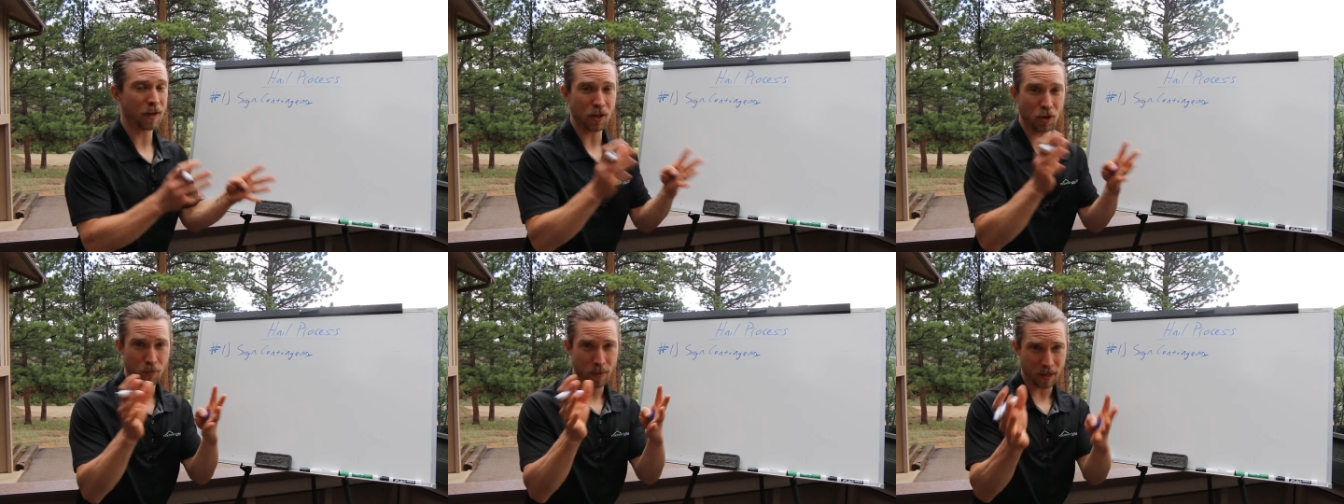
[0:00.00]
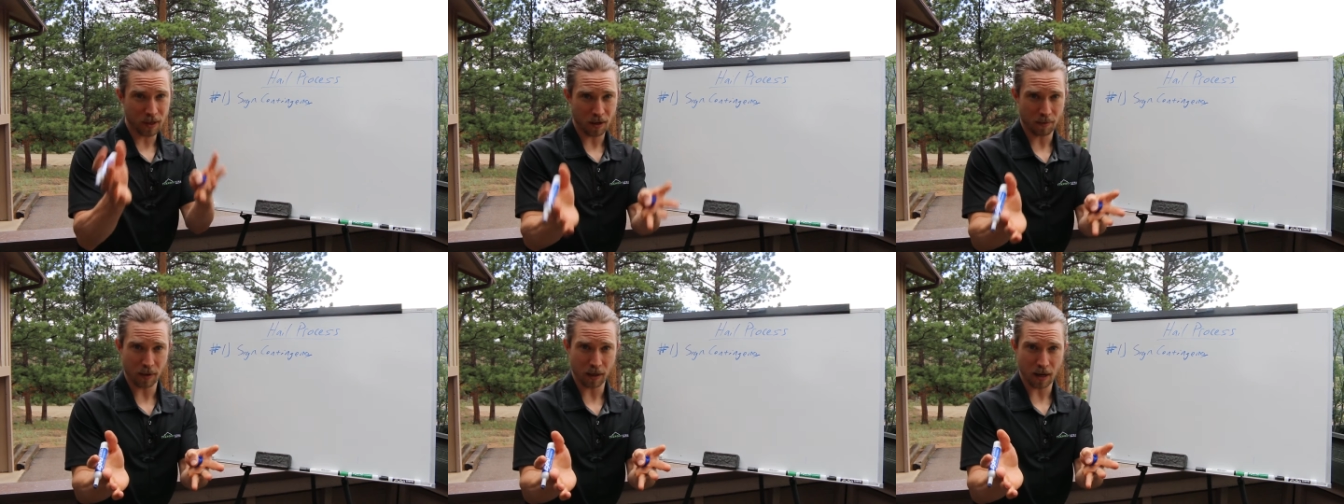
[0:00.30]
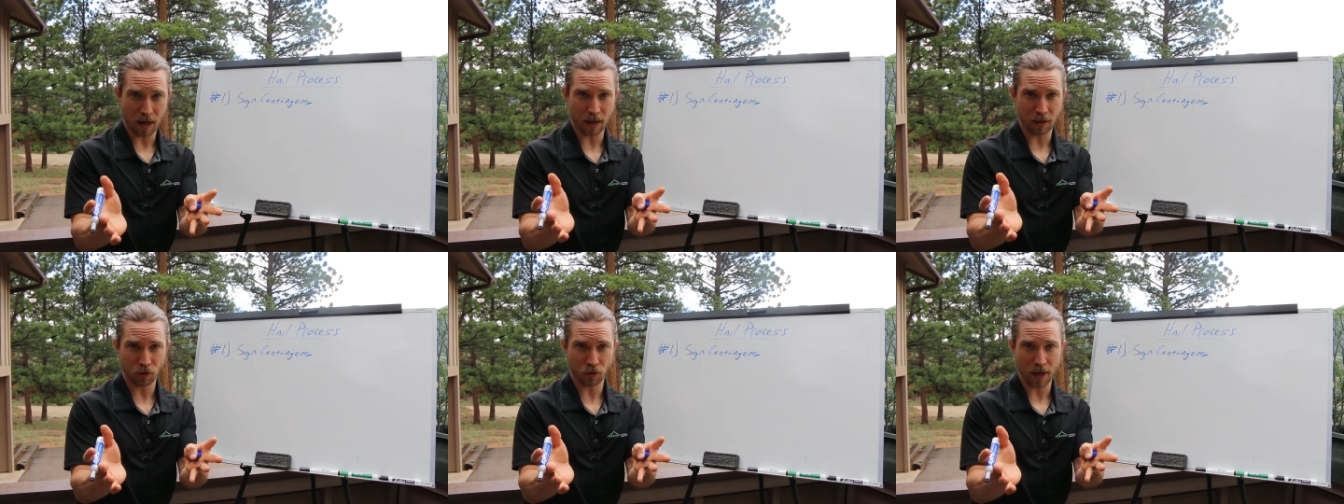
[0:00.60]
that you become the
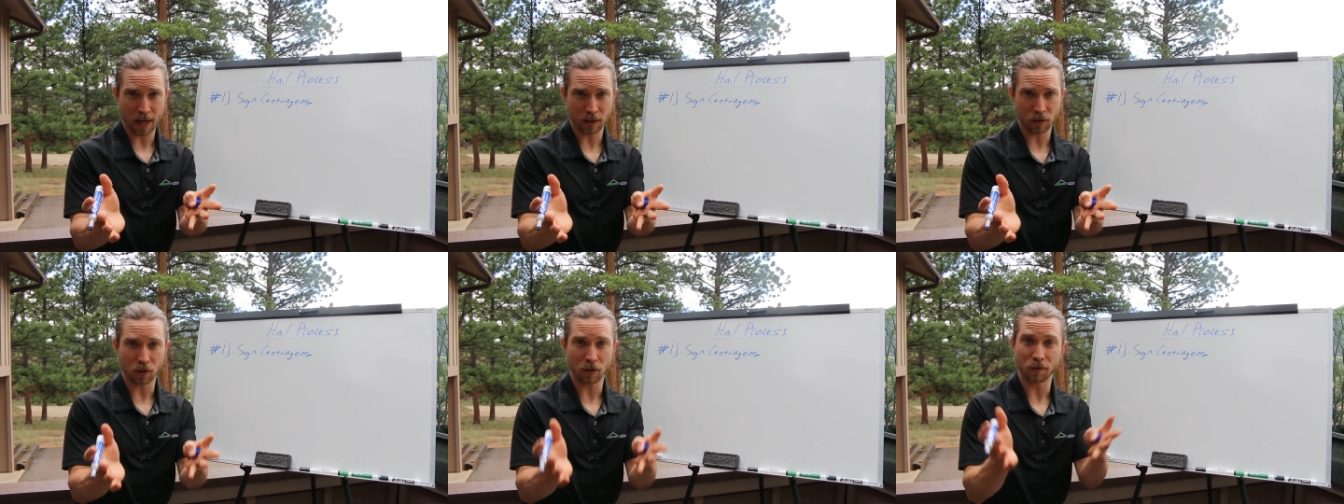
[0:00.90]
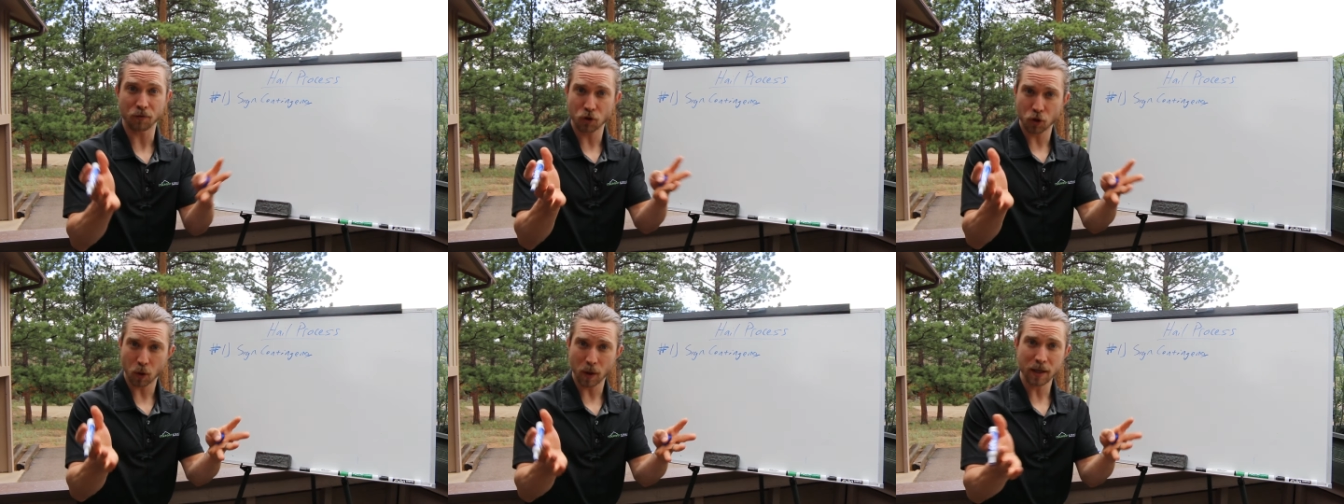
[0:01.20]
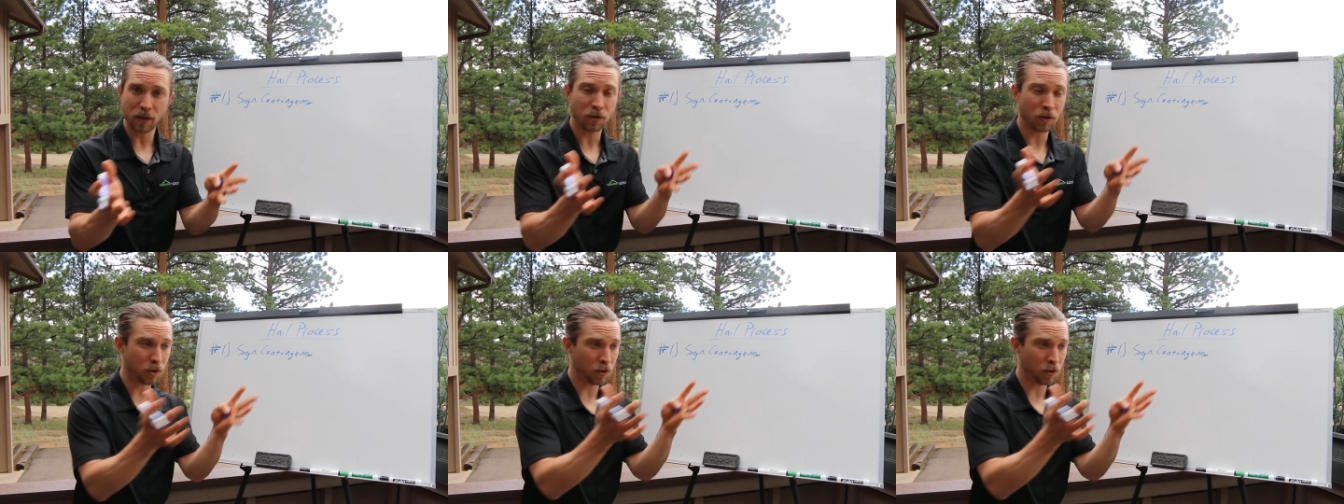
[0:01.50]
contractor of choice.